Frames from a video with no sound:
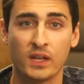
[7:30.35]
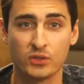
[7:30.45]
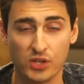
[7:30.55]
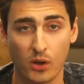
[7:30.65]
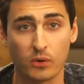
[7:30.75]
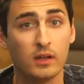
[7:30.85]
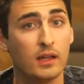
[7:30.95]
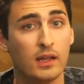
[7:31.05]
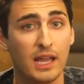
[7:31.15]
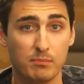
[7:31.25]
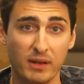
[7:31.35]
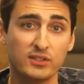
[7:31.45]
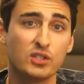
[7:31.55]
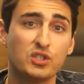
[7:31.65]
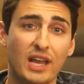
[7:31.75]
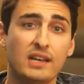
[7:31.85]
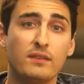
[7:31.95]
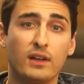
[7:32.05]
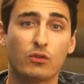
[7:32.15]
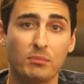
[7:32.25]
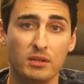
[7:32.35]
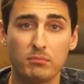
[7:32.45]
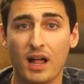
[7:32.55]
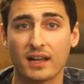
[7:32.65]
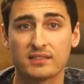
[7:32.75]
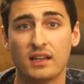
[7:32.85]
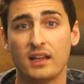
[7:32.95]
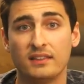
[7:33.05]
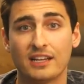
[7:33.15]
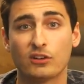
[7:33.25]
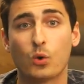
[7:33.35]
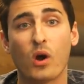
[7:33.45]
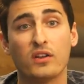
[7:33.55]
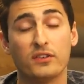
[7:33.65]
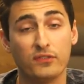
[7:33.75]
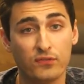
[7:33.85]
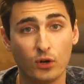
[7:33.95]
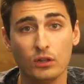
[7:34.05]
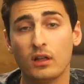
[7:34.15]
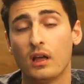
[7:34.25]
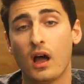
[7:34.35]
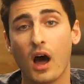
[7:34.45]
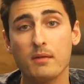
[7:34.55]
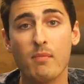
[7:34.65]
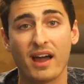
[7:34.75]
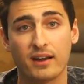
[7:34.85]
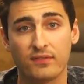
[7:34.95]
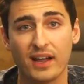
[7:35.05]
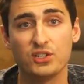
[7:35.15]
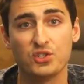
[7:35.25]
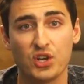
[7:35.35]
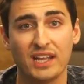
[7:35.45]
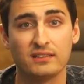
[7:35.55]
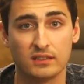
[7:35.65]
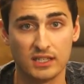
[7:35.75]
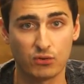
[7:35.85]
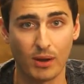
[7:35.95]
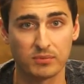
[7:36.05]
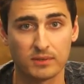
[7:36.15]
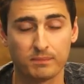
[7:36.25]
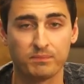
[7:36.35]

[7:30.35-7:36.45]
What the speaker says: So, it builds a chain of encrypted blocks that require the full, unmodified chain to decrypt.